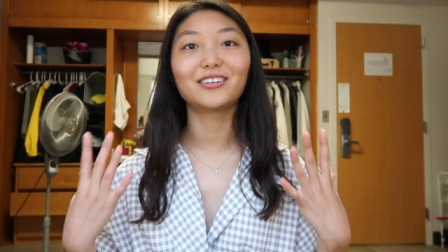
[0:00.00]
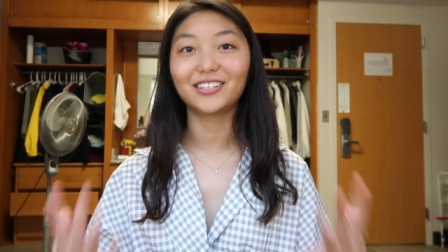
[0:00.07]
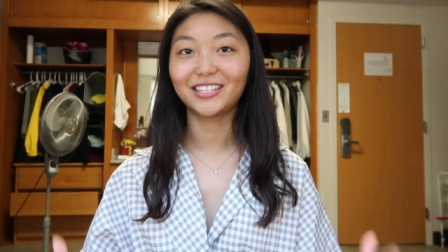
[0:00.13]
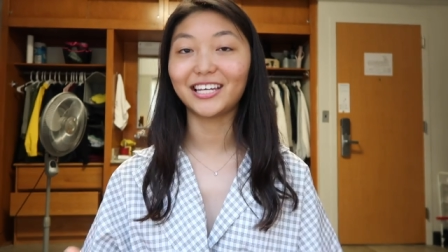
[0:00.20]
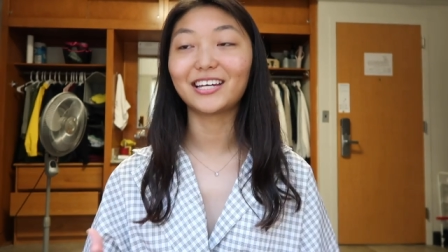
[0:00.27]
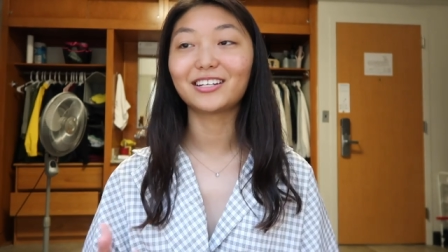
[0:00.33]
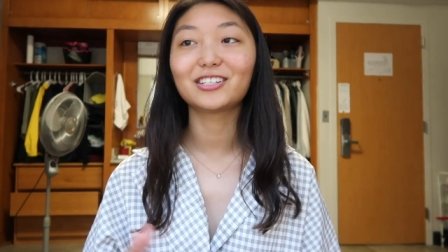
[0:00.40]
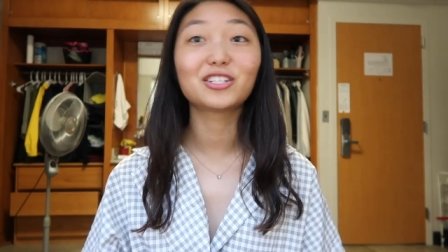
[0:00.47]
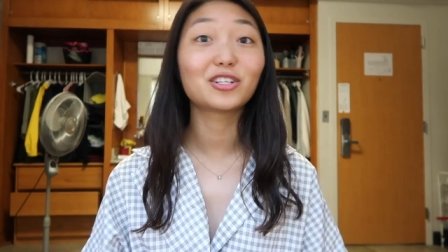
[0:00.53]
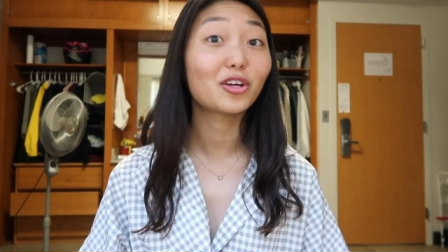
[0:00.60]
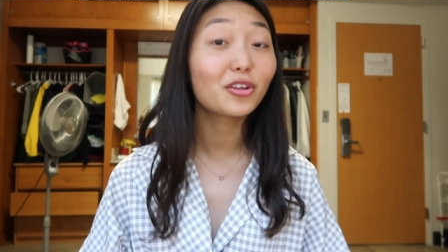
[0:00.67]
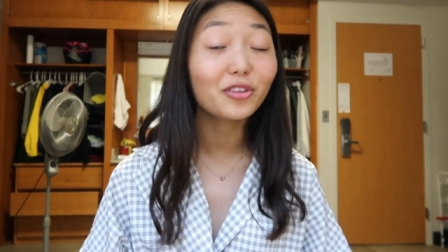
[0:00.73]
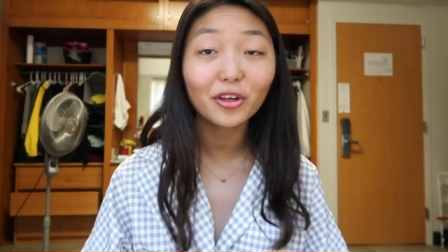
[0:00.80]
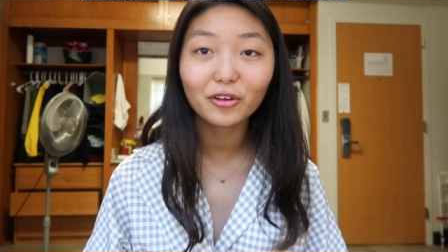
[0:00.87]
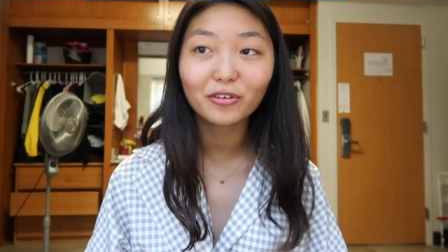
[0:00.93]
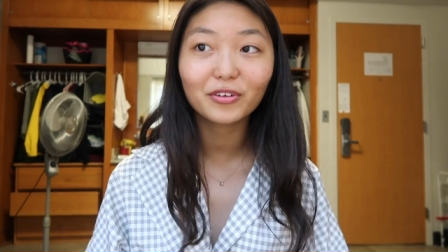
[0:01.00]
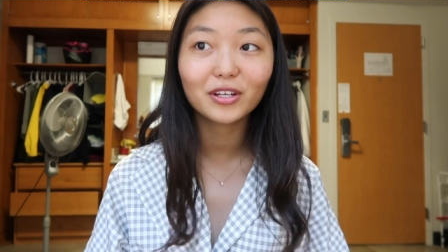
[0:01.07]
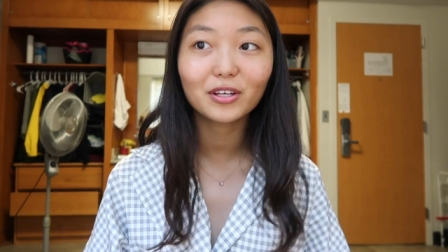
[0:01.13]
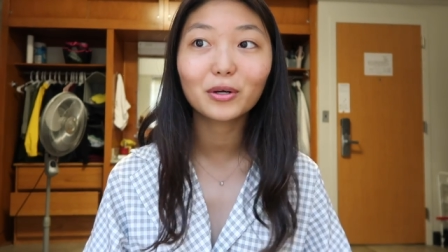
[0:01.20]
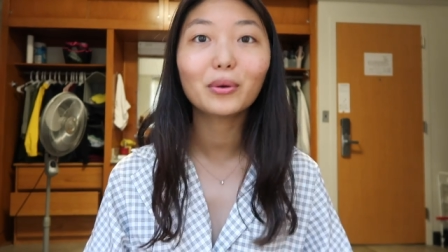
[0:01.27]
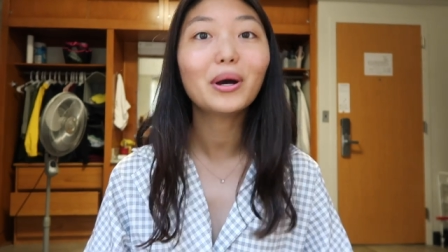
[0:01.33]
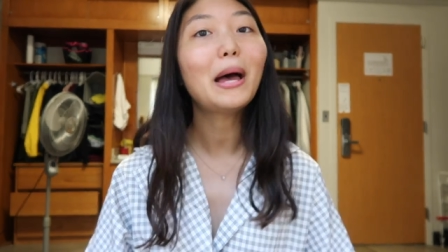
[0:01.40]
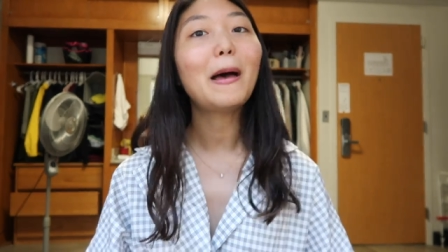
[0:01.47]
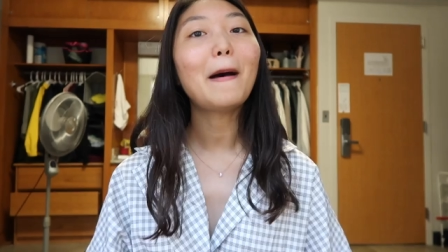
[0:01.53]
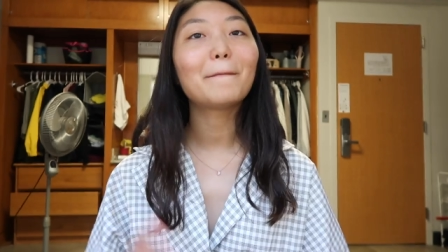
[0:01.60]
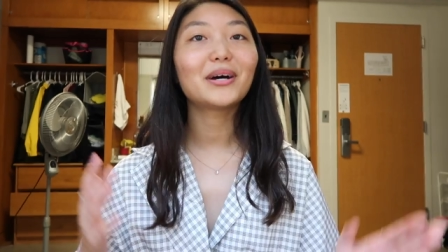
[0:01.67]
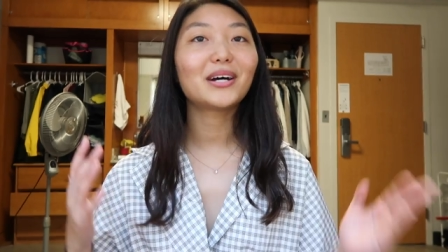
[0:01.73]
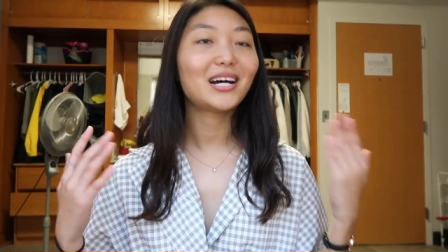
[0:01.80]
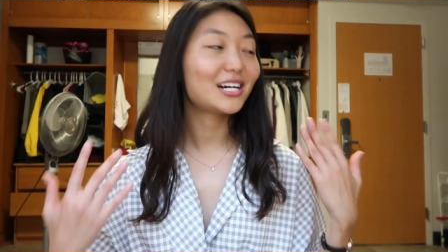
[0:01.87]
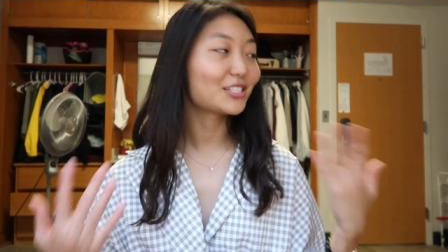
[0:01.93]
again in another video
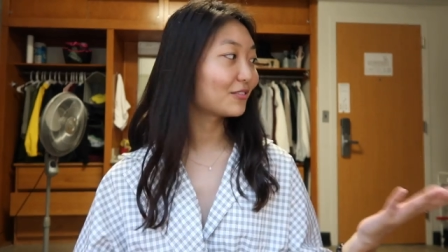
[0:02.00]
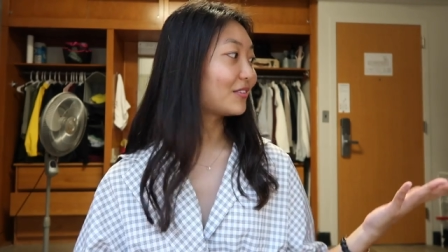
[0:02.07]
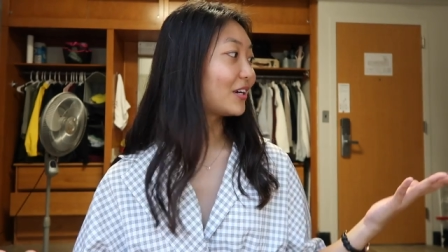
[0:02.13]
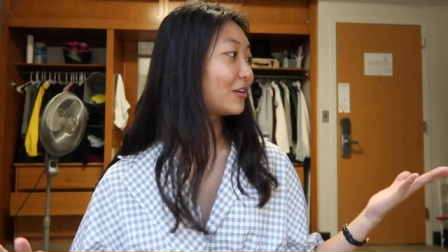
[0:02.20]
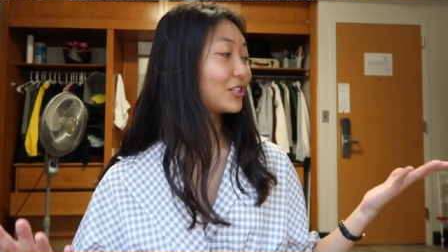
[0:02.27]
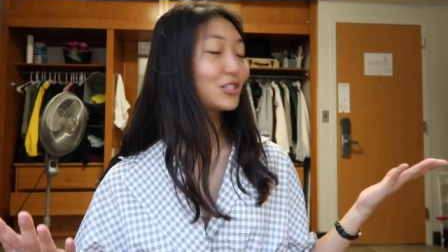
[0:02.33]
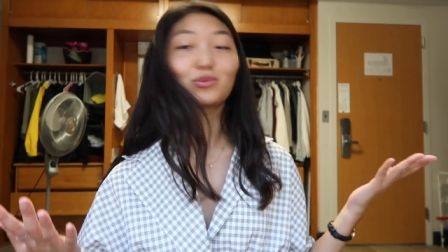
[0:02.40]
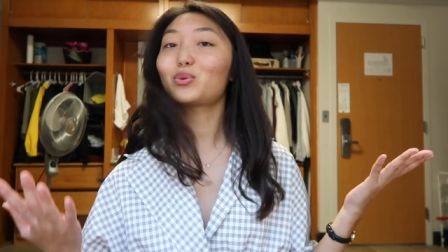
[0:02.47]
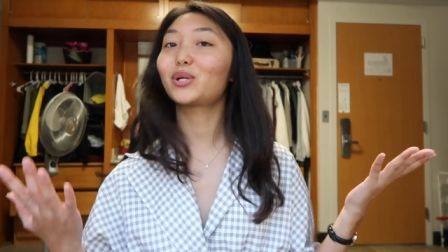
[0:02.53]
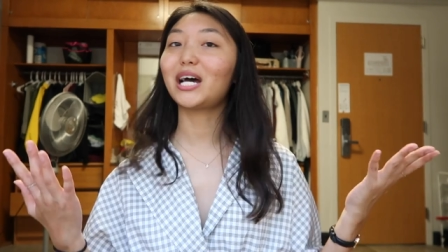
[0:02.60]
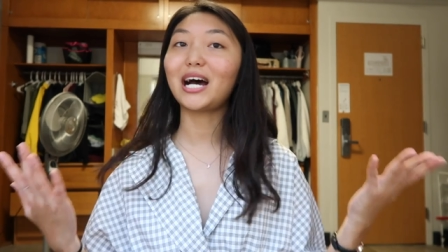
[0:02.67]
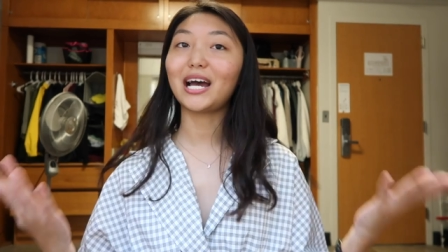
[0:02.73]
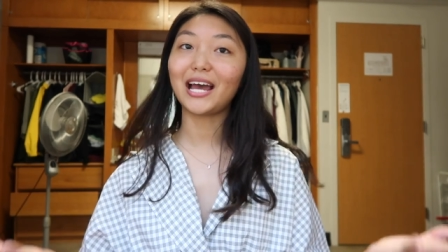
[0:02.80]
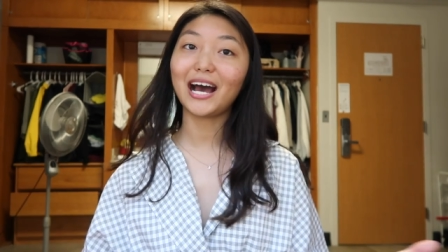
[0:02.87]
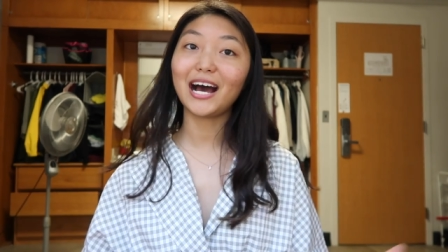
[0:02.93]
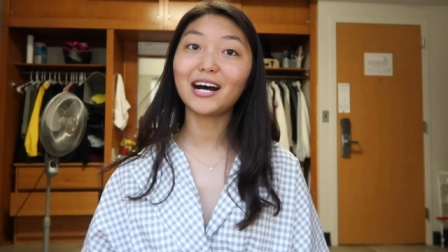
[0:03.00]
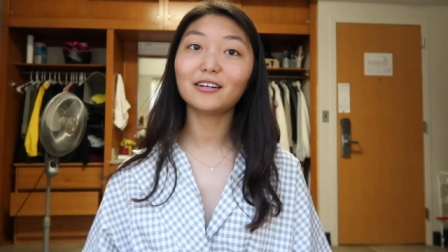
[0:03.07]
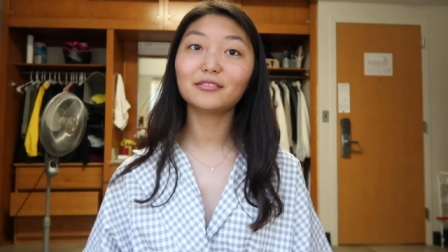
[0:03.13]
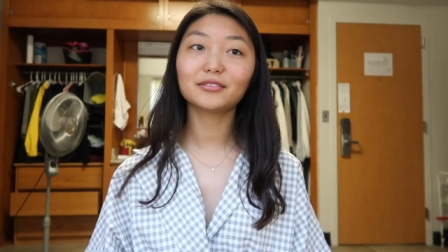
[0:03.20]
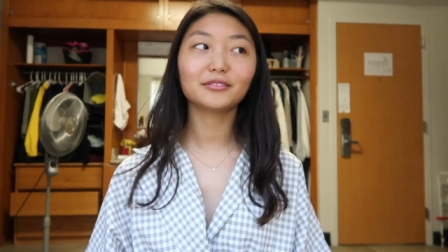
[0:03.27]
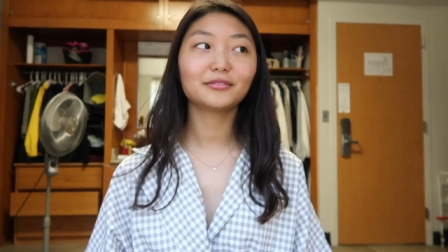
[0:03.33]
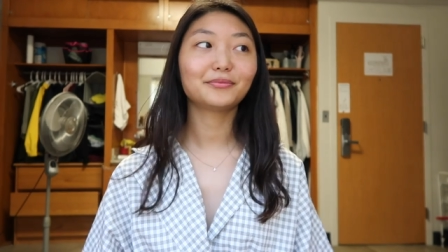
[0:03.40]
but as of now this is what i have